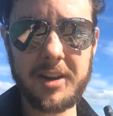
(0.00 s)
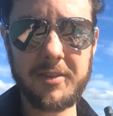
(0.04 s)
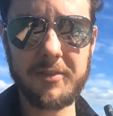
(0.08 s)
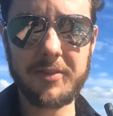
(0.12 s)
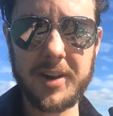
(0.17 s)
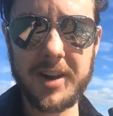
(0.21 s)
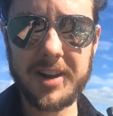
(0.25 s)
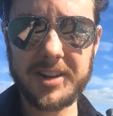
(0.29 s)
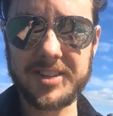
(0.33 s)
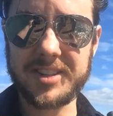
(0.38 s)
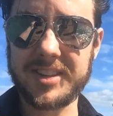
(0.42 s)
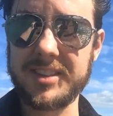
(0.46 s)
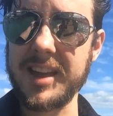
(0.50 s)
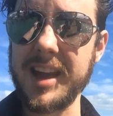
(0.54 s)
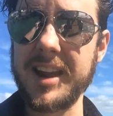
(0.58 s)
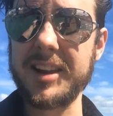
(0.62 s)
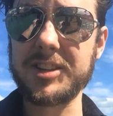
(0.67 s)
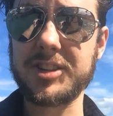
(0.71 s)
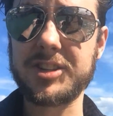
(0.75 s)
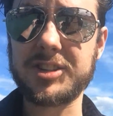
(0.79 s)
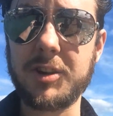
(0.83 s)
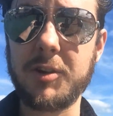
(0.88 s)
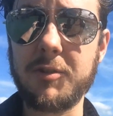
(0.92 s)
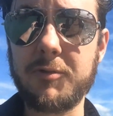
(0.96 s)
So
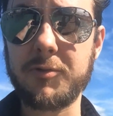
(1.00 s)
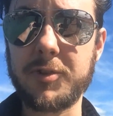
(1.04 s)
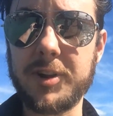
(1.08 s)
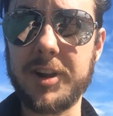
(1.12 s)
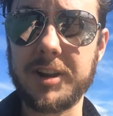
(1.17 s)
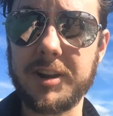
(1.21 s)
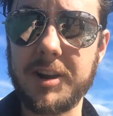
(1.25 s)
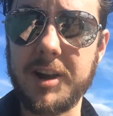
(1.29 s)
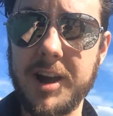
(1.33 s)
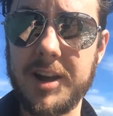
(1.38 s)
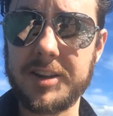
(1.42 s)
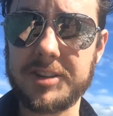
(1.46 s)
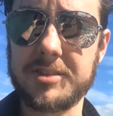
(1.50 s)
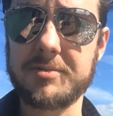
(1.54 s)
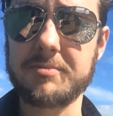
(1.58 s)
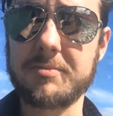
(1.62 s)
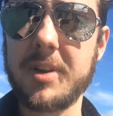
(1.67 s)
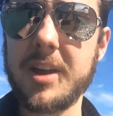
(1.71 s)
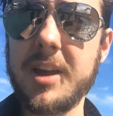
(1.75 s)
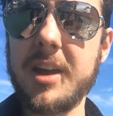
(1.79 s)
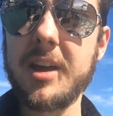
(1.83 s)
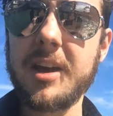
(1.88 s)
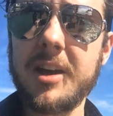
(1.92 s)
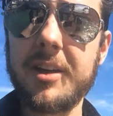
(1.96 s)
bromandos,
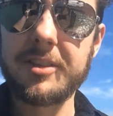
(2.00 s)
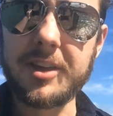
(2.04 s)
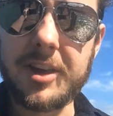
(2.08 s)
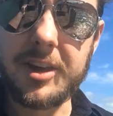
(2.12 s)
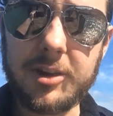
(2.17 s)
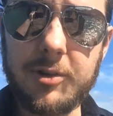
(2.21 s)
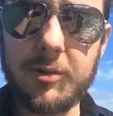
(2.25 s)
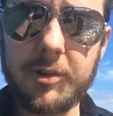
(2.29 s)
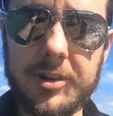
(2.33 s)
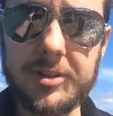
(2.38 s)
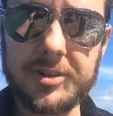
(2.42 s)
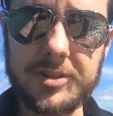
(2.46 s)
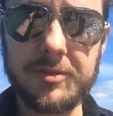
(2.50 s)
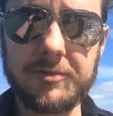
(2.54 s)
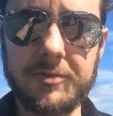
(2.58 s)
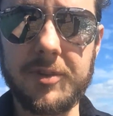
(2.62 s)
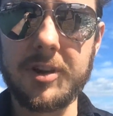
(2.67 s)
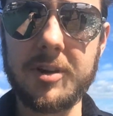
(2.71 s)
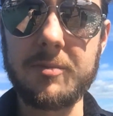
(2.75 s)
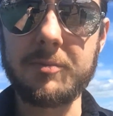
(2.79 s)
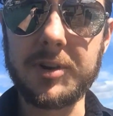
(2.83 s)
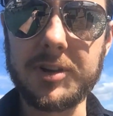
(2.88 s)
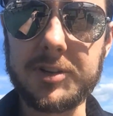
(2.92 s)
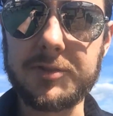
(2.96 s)
word on the
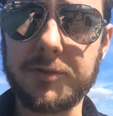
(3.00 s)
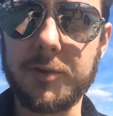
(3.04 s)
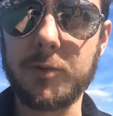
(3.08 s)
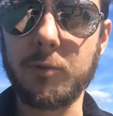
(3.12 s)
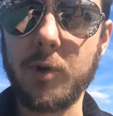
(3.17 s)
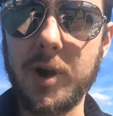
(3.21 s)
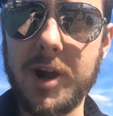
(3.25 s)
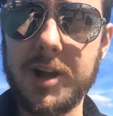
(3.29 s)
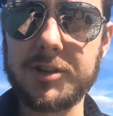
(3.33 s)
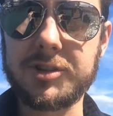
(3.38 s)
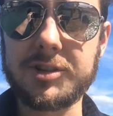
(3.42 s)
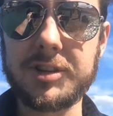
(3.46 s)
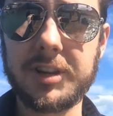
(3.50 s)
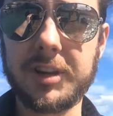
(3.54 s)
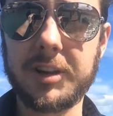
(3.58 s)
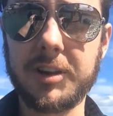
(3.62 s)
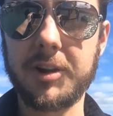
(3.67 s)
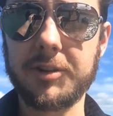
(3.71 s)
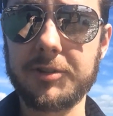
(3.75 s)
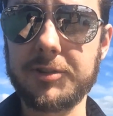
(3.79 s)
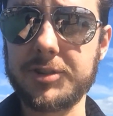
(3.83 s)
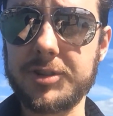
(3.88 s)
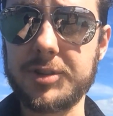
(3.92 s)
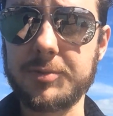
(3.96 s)
street is that
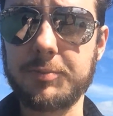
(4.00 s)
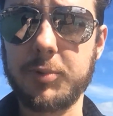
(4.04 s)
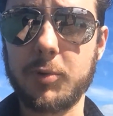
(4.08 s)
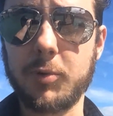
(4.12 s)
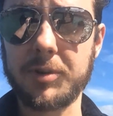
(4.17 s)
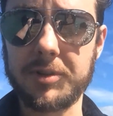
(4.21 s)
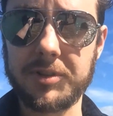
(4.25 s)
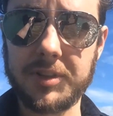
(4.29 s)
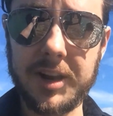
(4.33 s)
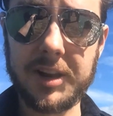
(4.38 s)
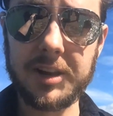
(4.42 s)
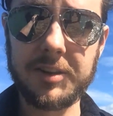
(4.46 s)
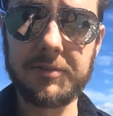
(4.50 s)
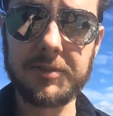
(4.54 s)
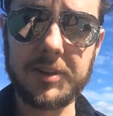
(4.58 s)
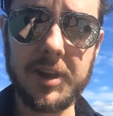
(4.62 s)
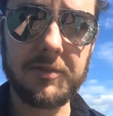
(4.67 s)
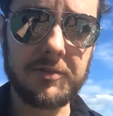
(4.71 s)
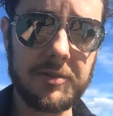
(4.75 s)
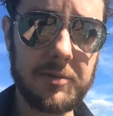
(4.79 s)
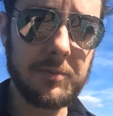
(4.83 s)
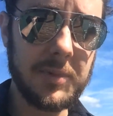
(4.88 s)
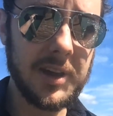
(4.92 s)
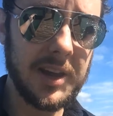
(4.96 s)
there's
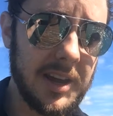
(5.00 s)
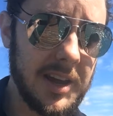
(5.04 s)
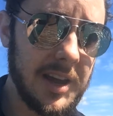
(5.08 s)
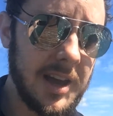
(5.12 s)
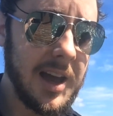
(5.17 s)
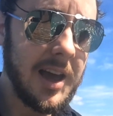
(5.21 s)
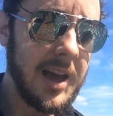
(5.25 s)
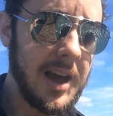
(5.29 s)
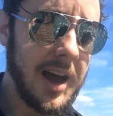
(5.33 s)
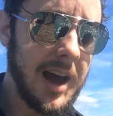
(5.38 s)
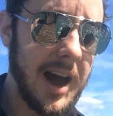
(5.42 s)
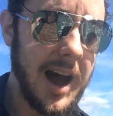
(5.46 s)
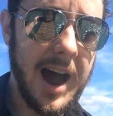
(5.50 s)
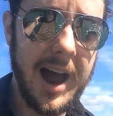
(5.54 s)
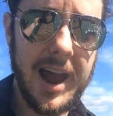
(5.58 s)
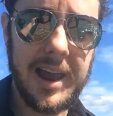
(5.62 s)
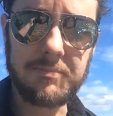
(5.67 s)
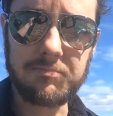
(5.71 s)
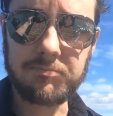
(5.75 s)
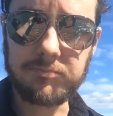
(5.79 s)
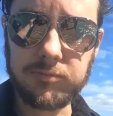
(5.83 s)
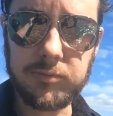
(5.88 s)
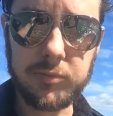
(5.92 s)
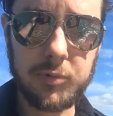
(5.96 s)
102 of
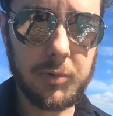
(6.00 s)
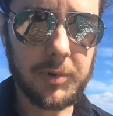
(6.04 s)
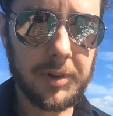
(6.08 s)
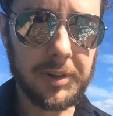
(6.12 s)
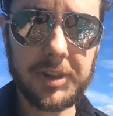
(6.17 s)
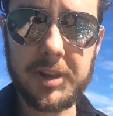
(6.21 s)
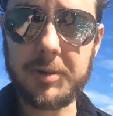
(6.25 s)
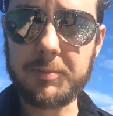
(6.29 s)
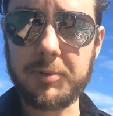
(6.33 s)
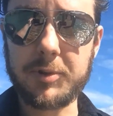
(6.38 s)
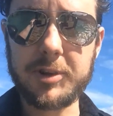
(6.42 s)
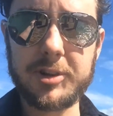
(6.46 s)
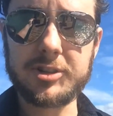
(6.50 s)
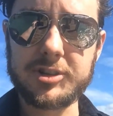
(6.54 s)
us now.